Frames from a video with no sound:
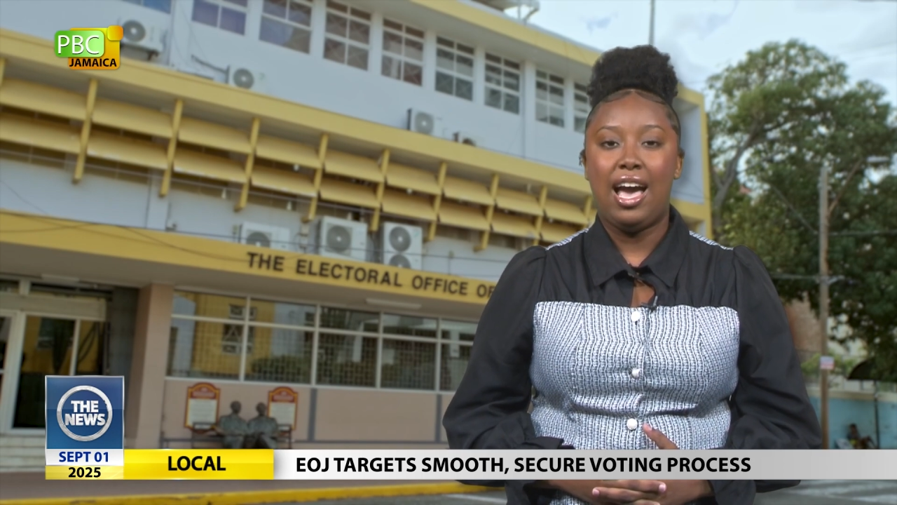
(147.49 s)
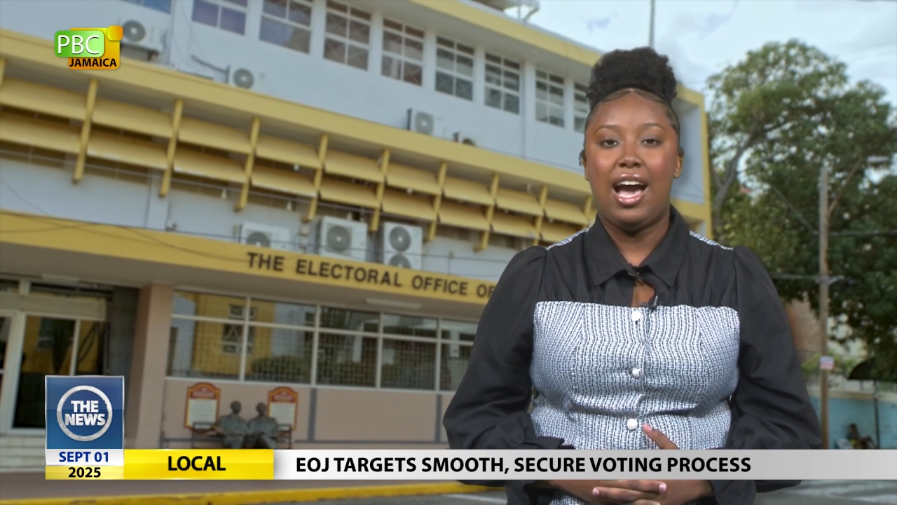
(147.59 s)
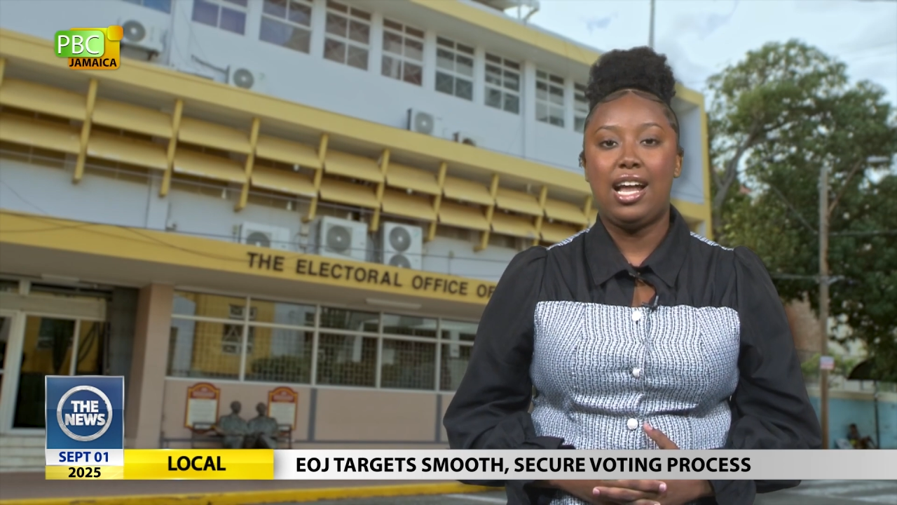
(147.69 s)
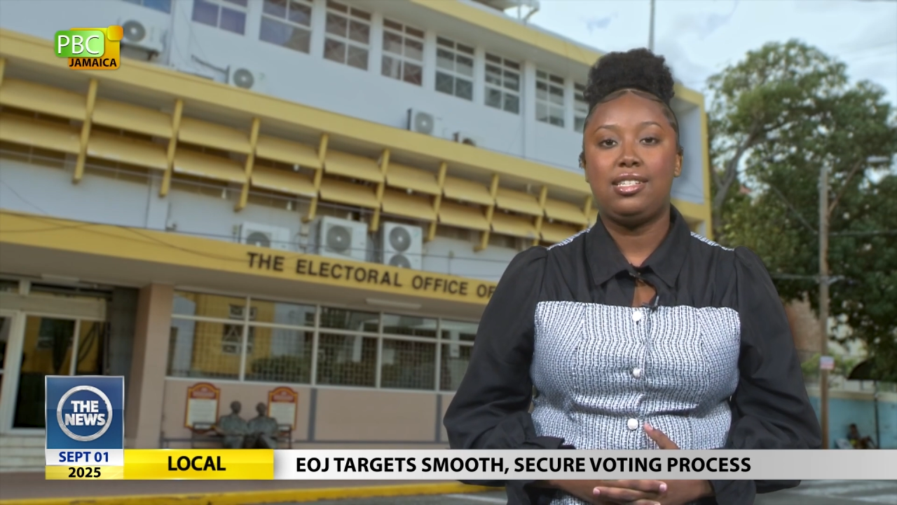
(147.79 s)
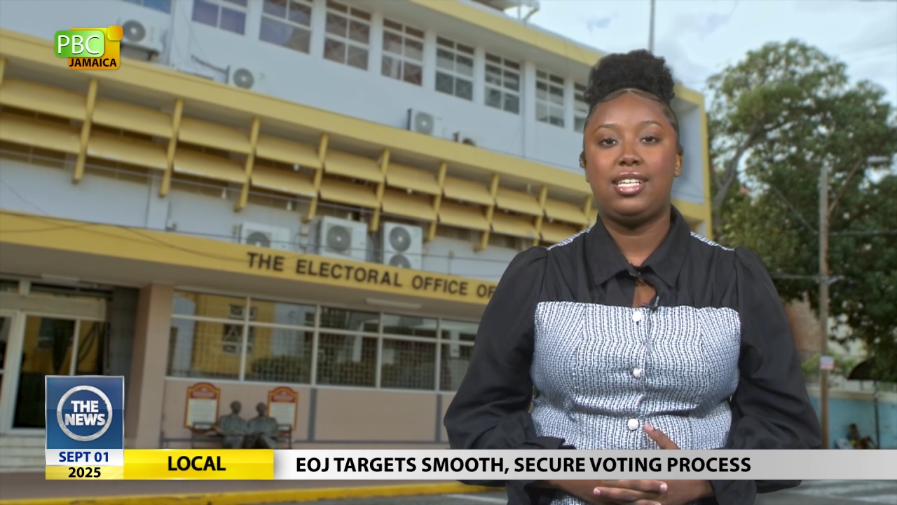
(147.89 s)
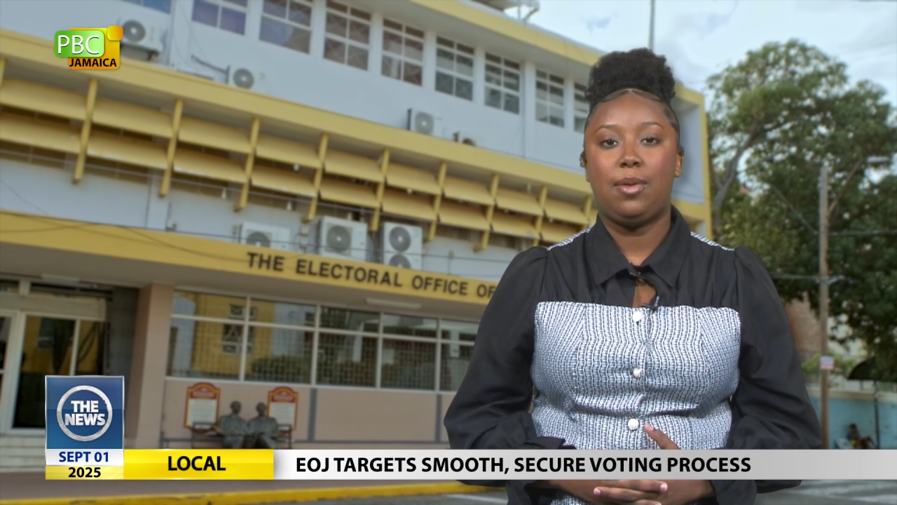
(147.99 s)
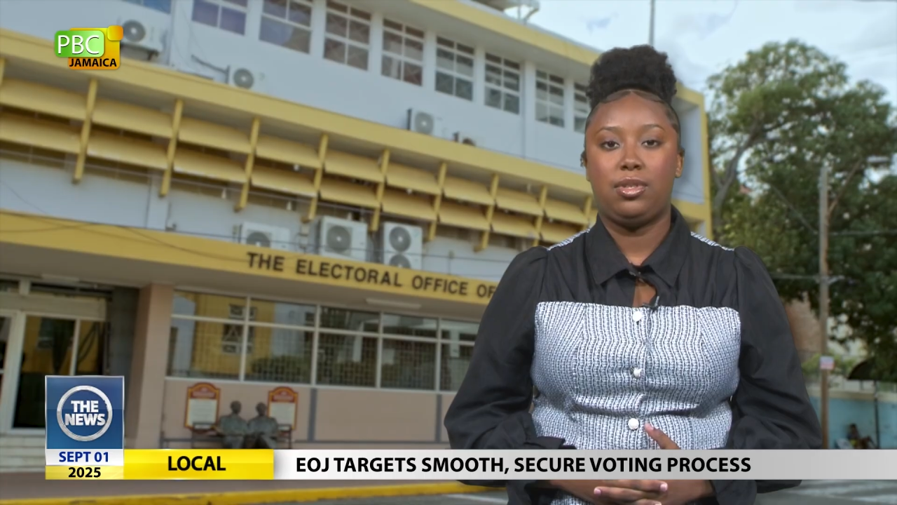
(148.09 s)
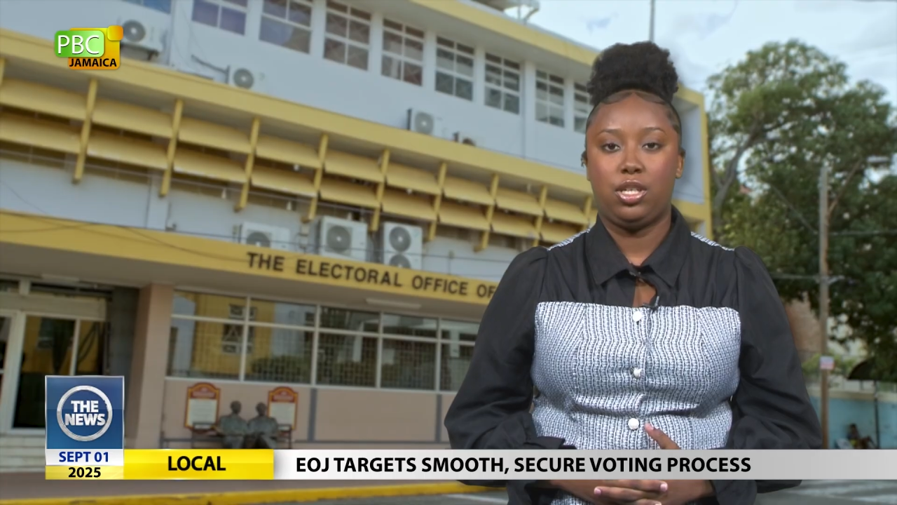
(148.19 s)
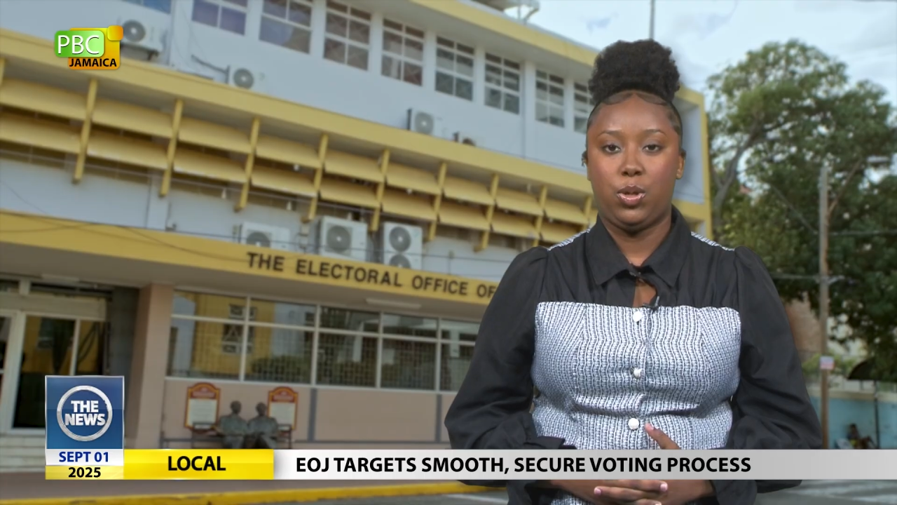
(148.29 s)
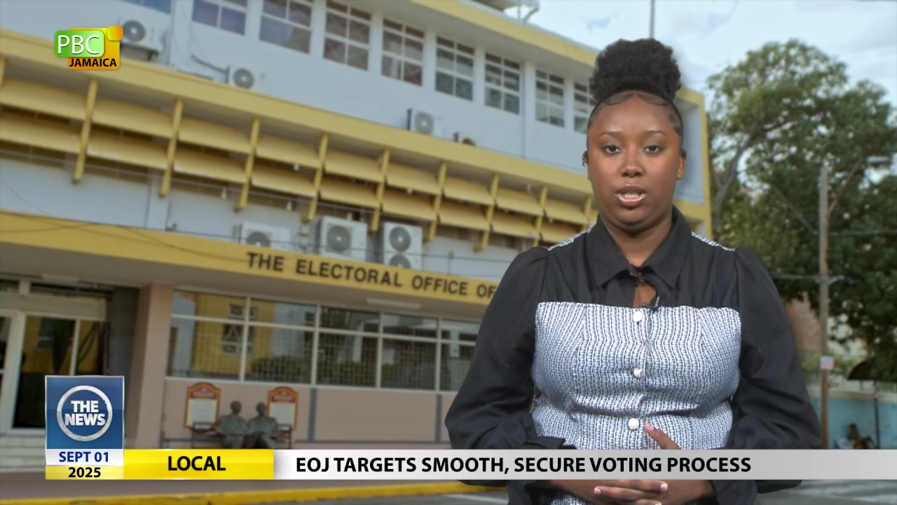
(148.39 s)
and
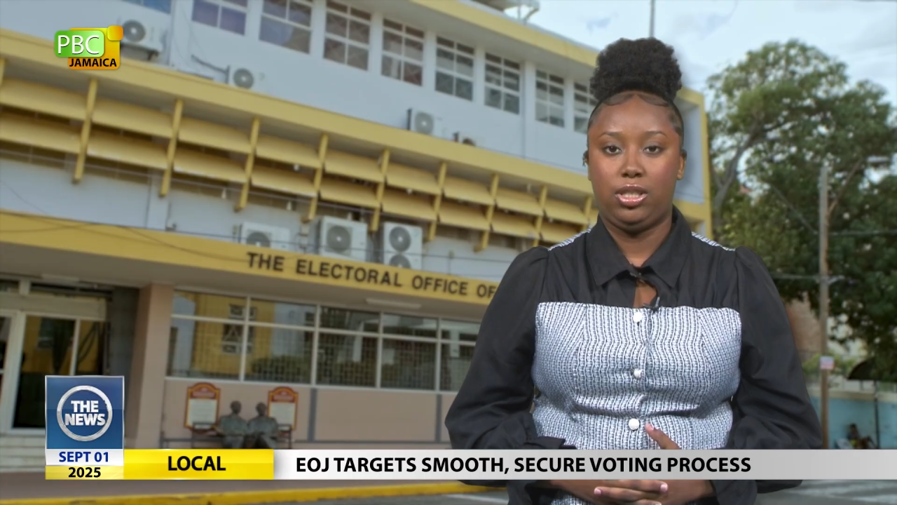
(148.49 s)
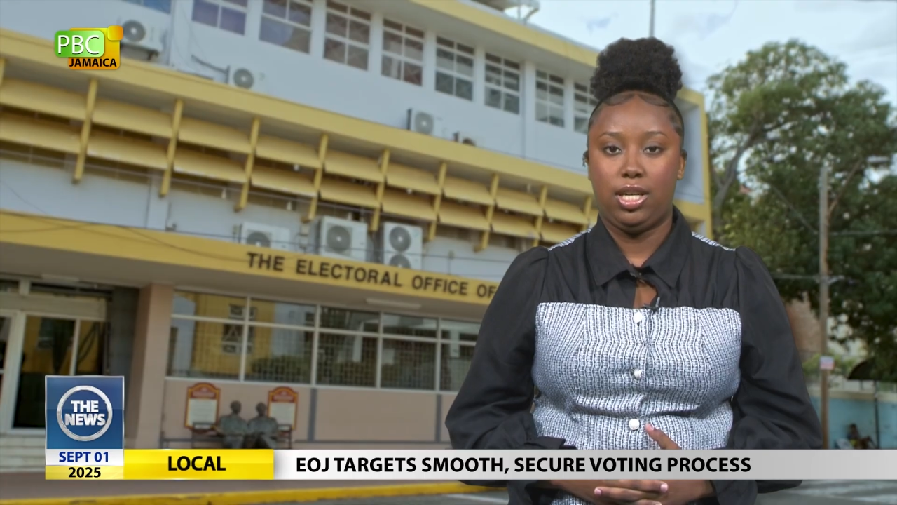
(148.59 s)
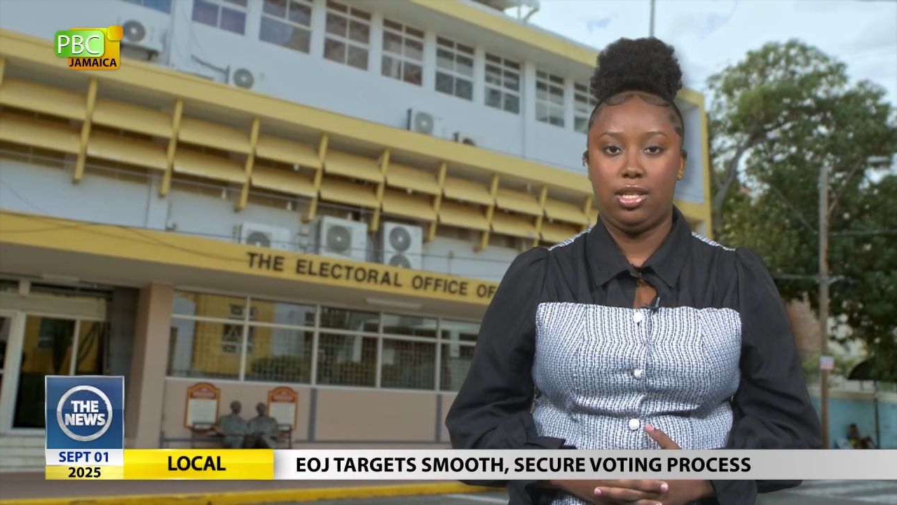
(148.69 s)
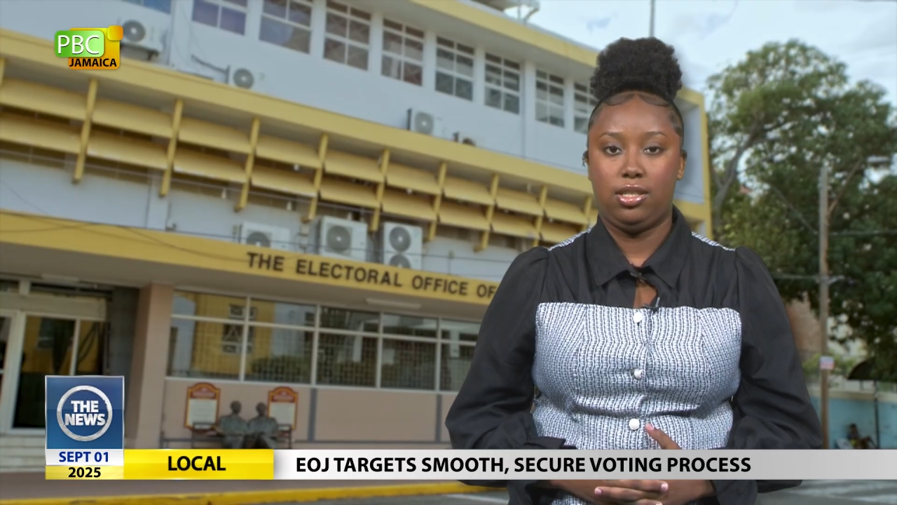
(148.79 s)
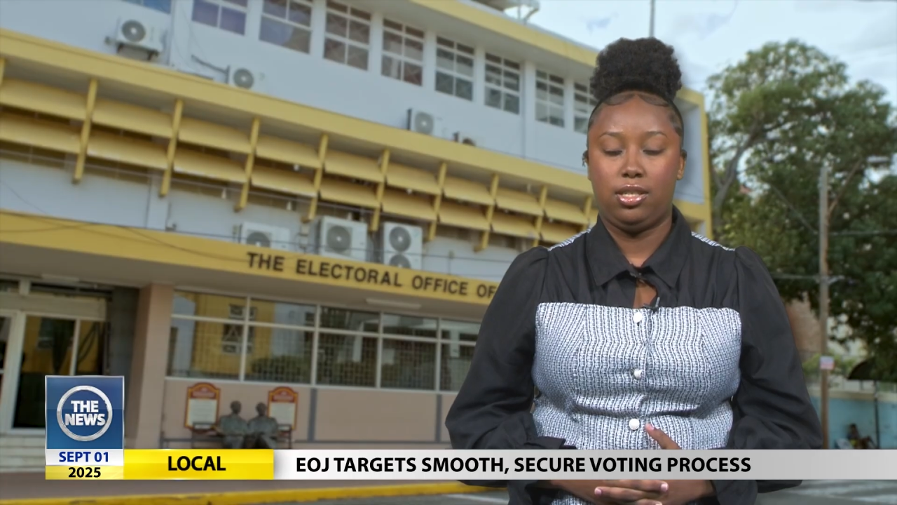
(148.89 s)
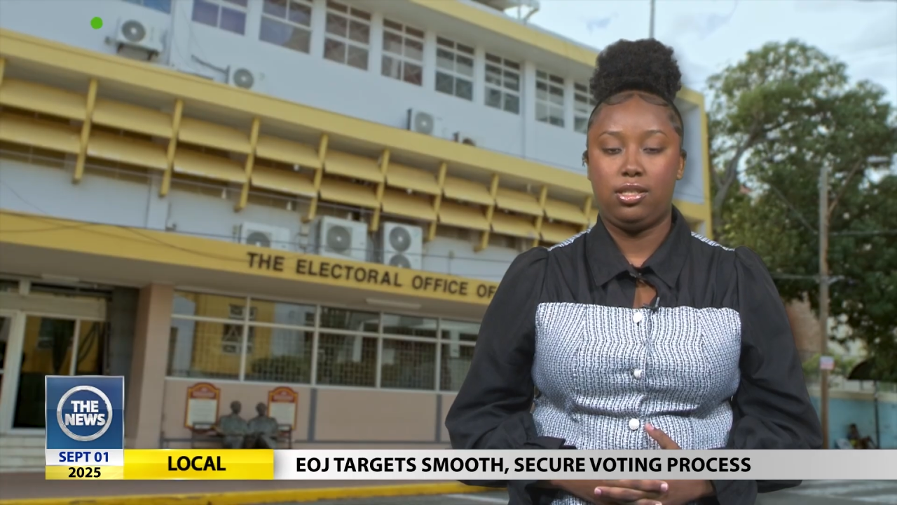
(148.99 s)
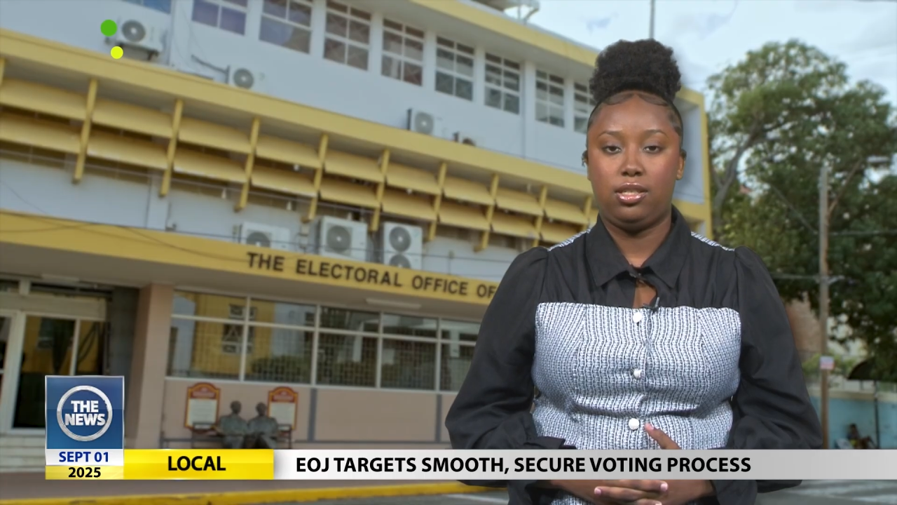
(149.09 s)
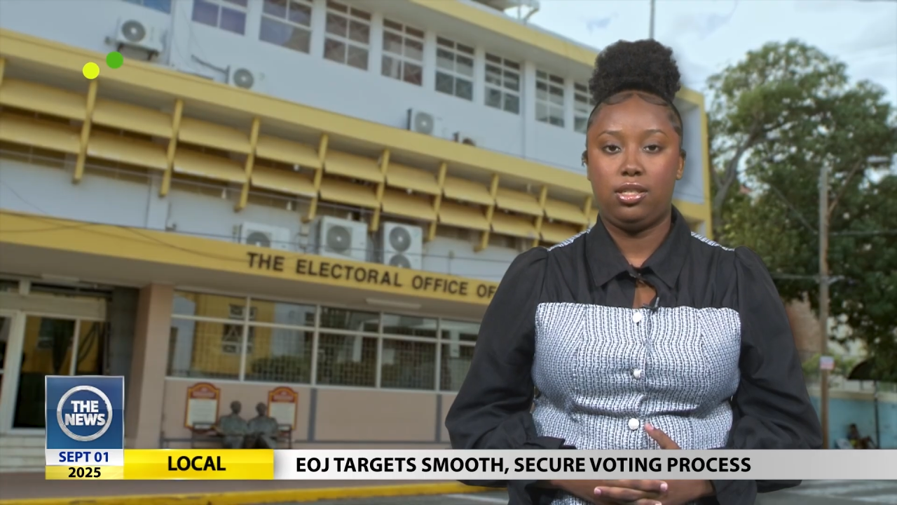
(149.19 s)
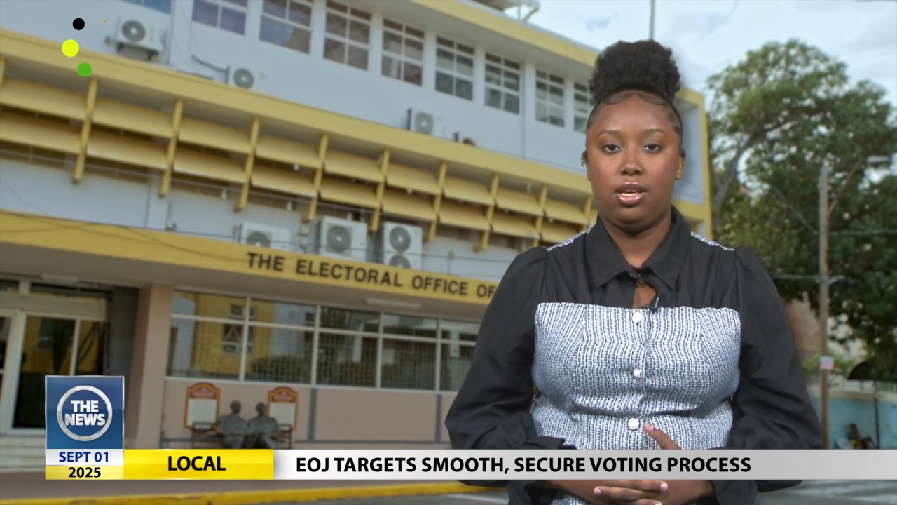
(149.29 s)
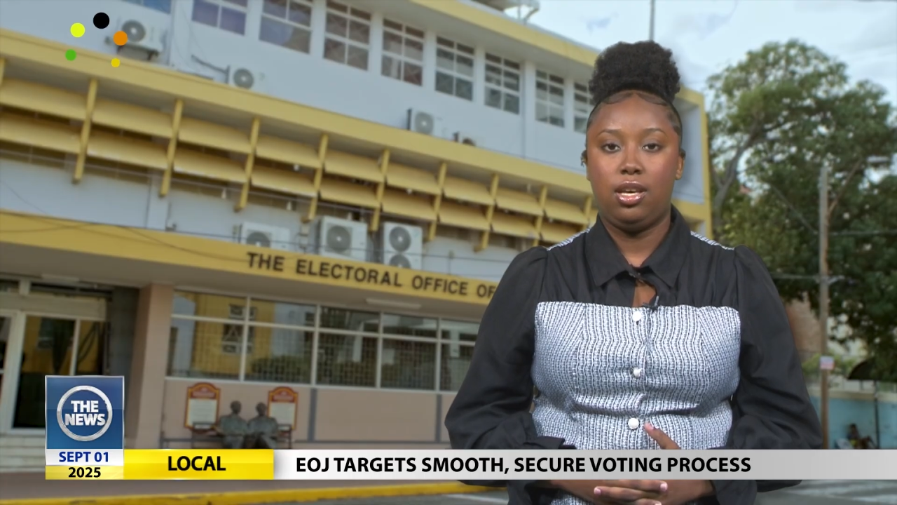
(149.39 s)
cybersecurity challenges,